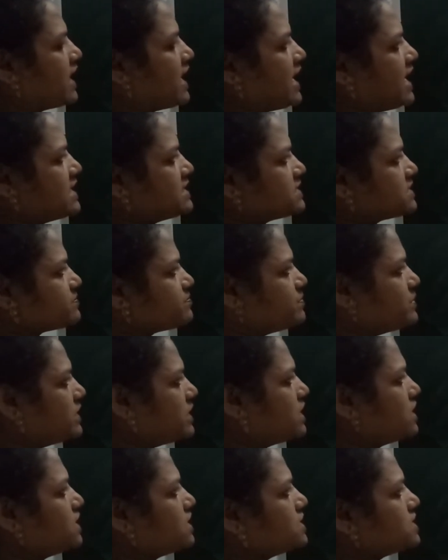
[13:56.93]
As
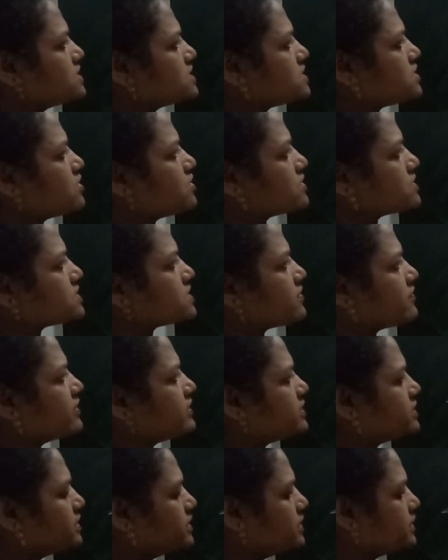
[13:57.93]
B is your
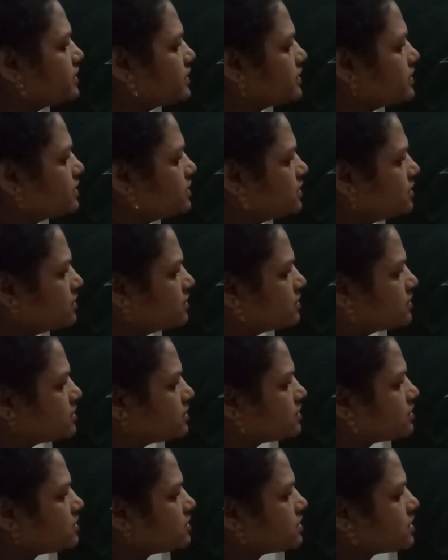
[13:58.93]
70 degree,
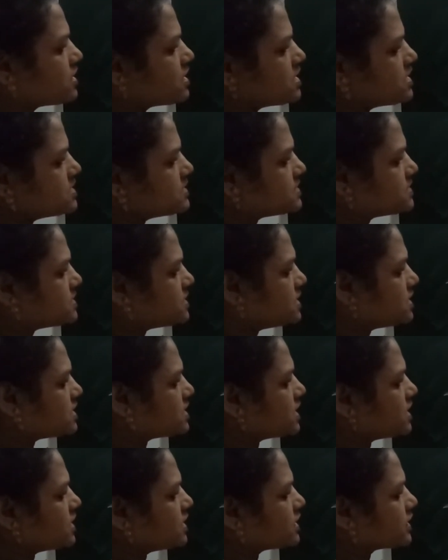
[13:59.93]
C
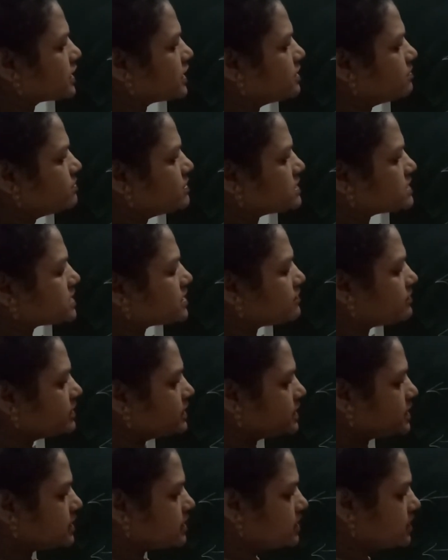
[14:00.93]
can again be
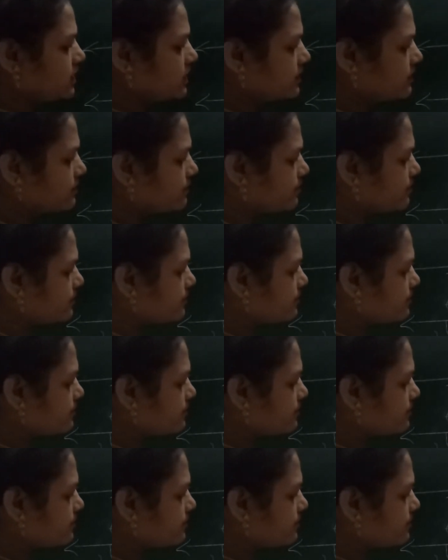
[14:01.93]
70.